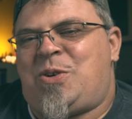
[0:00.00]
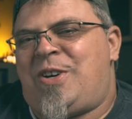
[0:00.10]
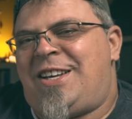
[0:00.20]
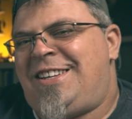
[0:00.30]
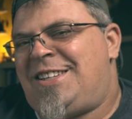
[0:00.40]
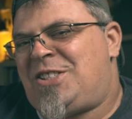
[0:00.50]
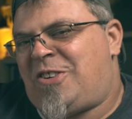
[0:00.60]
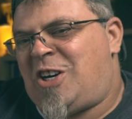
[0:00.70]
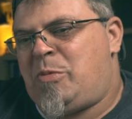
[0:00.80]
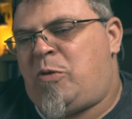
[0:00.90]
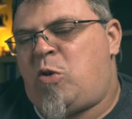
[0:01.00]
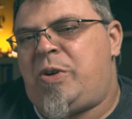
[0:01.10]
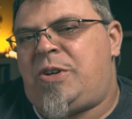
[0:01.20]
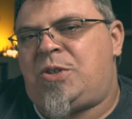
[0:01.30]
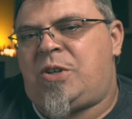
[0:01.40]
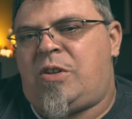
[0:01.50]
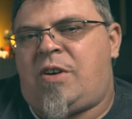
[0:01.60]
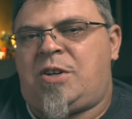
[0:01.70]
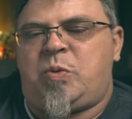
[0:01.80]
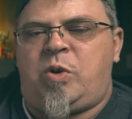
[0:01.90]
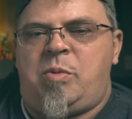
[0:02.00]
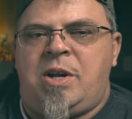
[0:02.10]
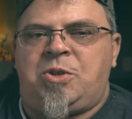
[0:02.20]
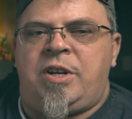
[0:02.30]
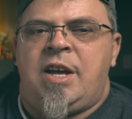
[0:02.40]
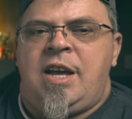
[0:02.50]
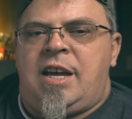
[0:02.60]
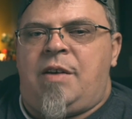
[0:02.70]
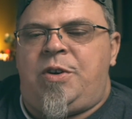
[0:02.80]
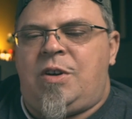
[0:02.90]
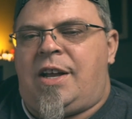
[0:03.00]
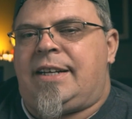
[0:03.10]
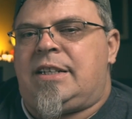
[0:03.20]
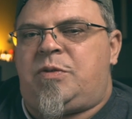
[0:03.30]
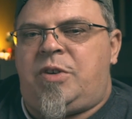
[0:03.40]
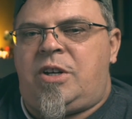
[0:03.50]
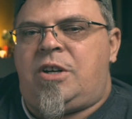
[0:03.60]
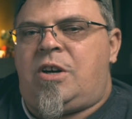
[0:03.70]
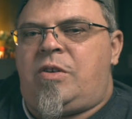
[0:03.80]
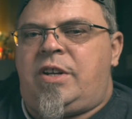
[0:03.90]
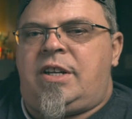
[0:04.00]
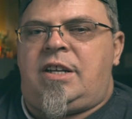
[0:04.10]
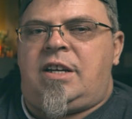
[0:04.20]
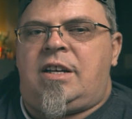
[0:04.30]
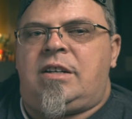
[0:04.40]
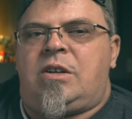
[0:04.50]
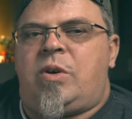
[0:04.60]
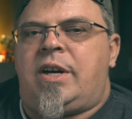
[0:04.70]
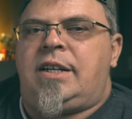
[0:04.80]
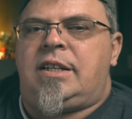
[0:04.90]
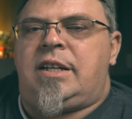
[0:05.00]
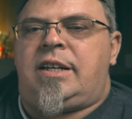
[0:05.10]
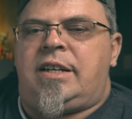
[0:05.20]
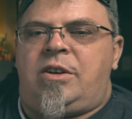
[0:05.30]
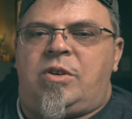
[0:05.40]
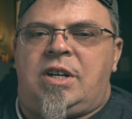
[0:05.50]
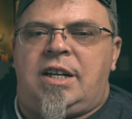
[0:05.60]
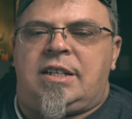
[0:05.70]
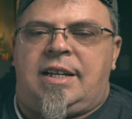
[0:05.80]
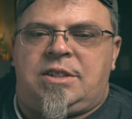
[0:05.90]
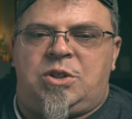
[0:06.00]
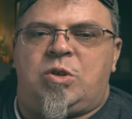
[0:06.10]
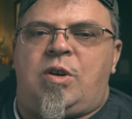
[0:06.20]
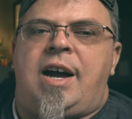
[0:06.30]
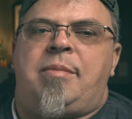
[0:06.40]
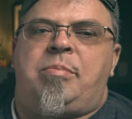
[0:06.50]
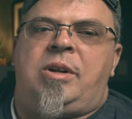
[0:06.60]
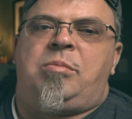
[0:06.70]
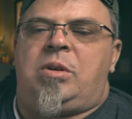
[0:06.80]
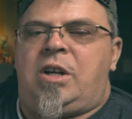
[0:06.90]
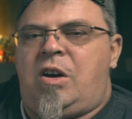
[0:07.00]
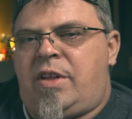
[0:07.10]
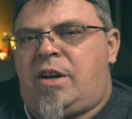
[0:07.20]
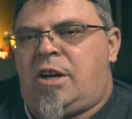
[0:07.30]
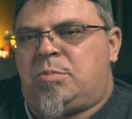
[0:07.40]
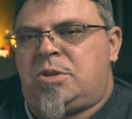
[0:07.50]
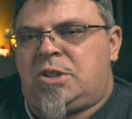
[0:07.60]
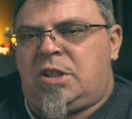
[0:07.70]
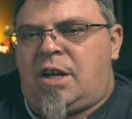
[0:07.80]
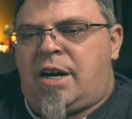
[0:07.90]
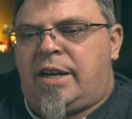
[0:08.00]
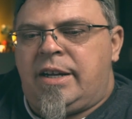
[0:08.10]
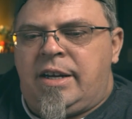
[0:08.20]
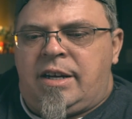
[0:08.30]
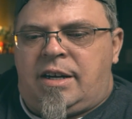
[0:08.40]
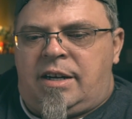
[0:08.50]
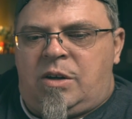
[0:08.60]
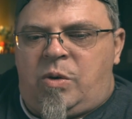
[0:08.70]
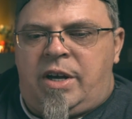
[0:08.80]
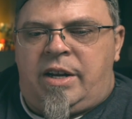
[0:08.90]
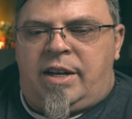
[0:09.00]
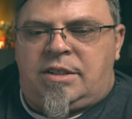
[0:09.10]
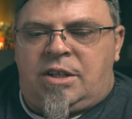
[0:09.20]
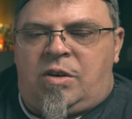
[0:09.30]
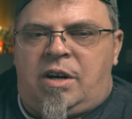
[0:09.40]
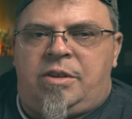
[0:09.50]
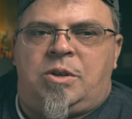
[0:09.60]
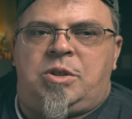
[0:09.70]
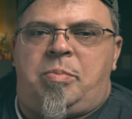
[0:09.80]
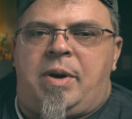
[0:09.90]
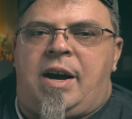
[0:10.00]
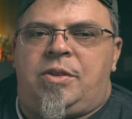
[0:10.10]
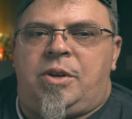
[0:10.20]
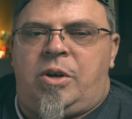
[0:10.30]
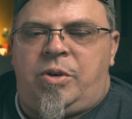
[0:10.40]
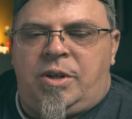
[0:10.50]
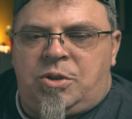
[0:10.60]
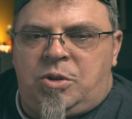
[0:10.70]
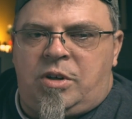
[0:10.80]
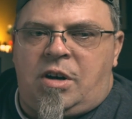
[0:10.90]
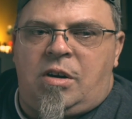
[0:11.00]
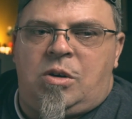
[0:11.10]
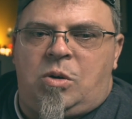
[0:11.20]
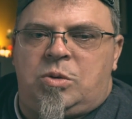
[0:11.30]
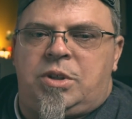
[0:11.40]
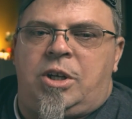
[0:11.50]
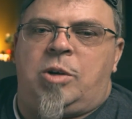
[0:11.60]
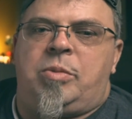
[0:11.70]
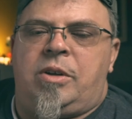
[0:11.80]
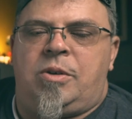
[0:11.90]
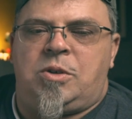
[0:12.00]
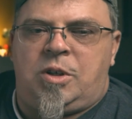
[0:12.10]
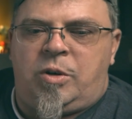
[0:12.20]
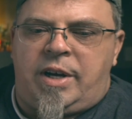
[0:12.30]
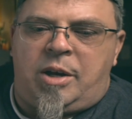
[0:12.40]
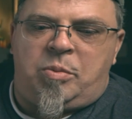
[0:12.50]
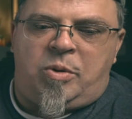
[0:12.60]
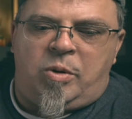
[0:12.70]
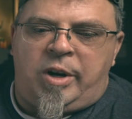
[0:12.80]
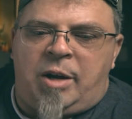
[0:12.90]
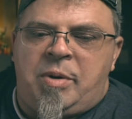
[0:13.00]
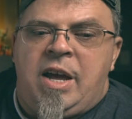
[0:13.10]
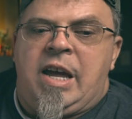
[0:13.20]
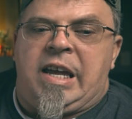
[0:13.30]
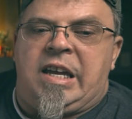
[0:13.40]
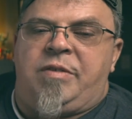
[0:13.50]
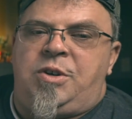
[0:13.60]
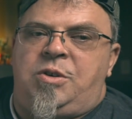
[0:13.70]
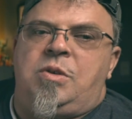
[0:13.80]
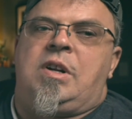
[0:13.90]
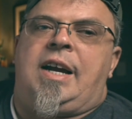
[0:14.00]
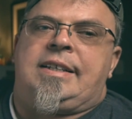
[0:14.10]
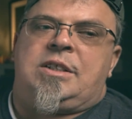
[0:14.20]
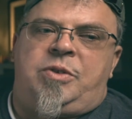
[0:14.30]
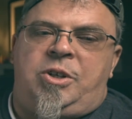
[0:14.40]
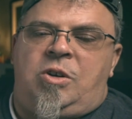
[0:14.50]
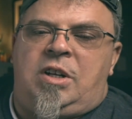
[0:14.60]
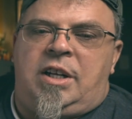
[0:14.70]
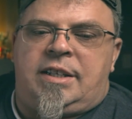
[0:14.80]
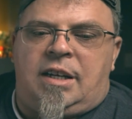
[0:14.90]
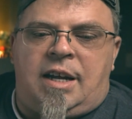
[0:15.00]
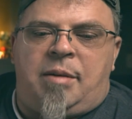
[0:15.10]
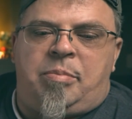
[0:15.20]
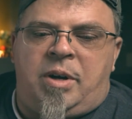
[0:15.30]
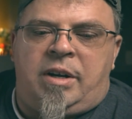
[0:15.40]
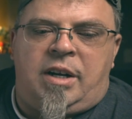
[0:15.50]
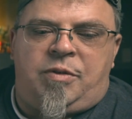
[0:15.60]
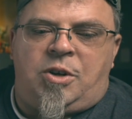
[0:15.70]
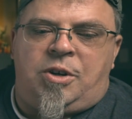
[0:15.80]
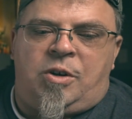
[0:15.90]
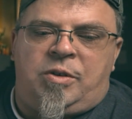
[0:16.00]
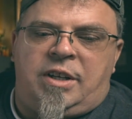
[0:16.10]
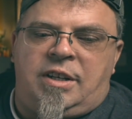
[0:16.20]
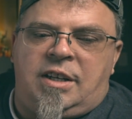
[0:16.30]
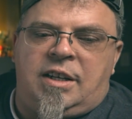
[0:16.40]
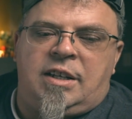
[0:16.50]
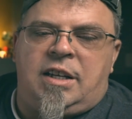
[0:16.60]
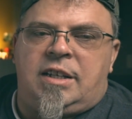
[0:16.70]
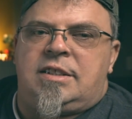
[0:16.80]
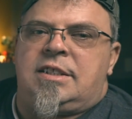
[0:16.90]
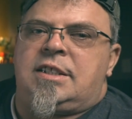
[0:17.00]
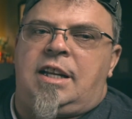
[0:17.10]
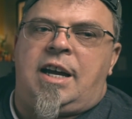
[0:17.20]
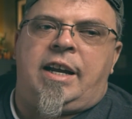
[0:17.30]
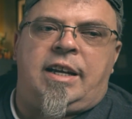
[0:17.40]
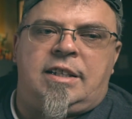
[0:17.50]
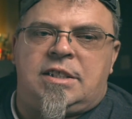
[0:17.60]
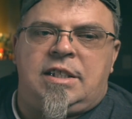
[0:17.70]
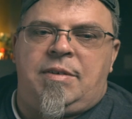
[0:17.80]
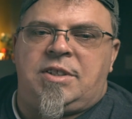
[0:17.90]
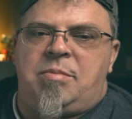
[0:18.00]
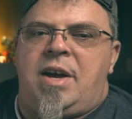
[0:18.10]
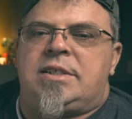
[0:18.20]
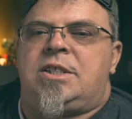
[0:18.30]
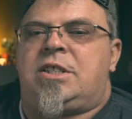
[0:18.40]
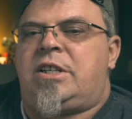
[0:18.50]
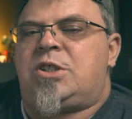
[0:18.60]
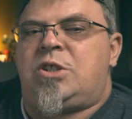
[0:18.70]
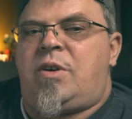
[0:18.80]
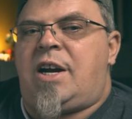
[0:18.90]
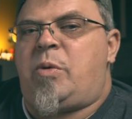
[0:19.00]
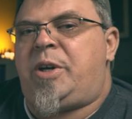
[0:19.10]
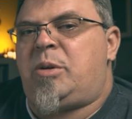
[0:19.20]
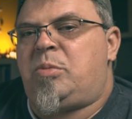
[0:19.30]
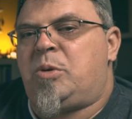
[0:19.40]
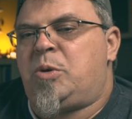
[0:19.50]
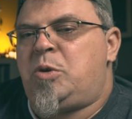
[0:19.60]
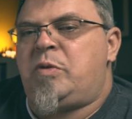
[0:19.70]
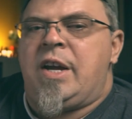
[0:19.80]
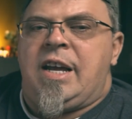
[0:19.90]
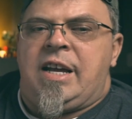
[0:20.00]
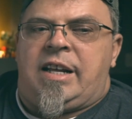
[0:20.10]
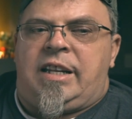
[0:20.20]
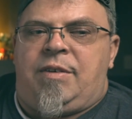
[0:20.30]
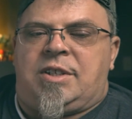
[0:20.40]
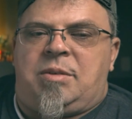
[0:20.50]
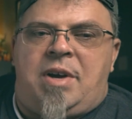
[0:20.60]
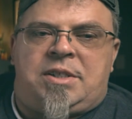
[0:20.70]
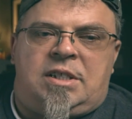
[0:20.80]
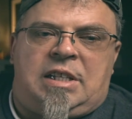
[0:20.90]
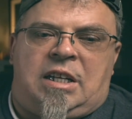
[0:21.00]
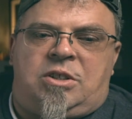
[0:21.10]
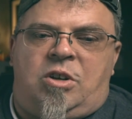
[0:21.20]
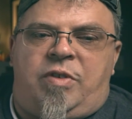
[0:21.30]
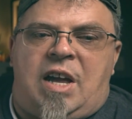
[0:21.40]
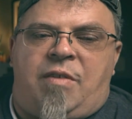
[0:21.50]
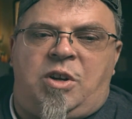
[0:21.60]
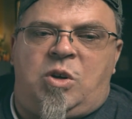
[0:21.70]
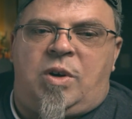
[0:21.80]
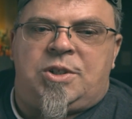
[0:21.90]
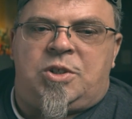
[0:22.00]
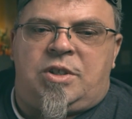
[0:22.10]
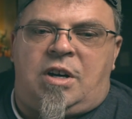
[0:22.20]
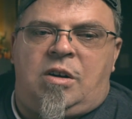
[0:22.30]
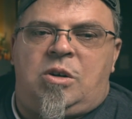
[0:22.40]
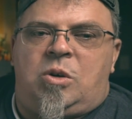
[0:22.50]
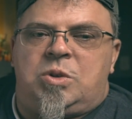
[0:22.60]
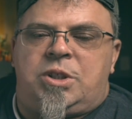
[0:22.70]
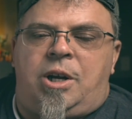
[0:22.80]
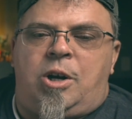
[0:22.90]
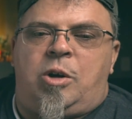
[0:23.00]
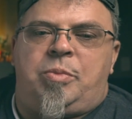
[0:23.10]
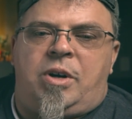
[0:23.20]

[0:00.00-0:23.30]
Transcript: go ahead and get started. Before we do so, though, I just want to mention, if you like this video and in the end, go ahead and, and you know click that subscribe button below. That helps us a lot. Uh, go ahead and tell others about the Coding Zoo and our goal to help others learn how to program. If you do like this video, click the like button. And if you don't, in the end, click dislike and just leave us a message. Let us know how we can improve. Leave us a message. Let us know if you have any questions. Our goal is to help